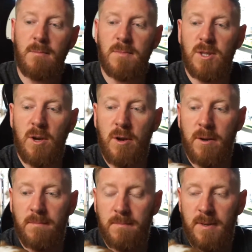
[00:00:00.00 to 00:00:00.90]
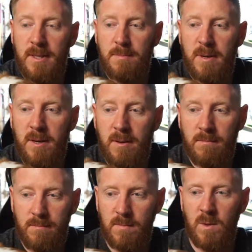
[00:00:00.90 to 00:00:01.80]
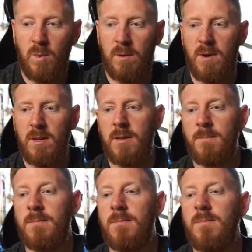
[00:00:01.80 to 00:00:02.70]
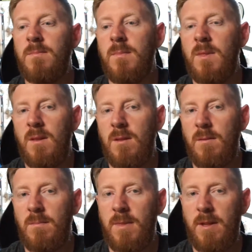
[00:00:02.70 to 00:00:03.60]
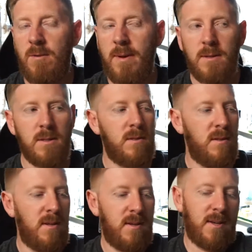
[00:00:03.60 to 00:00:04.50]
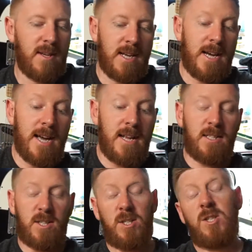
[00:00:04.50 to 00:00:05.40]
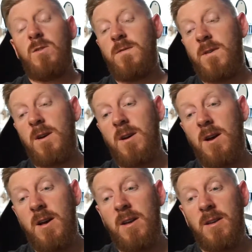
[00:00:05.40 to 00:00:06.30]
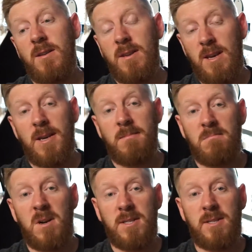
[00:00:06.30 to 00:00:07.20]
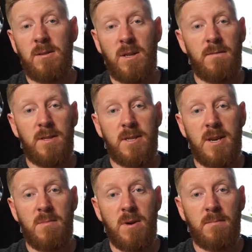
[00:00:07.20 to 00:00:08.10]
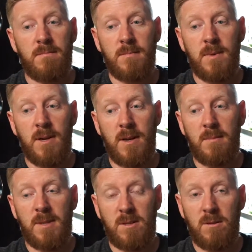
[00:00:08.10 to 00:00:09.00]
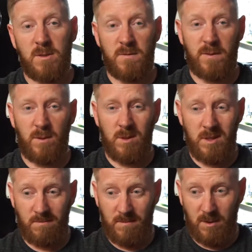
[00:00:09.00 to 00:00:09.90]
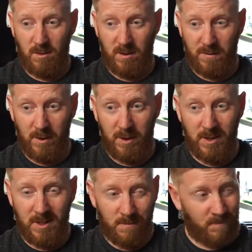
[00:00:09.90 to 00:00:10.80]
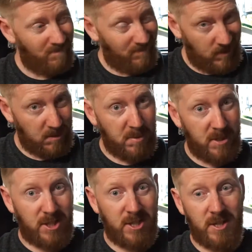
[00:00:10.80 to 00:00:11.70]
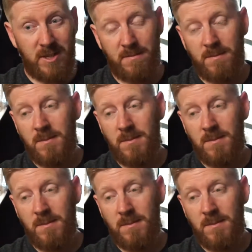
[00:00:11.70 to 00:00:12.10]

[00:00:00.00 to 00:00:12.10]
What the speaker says: So it's been 1 month, thereabouts, and so far I still love this camera. It's got some flaws. The autofocus, it's a bit shit.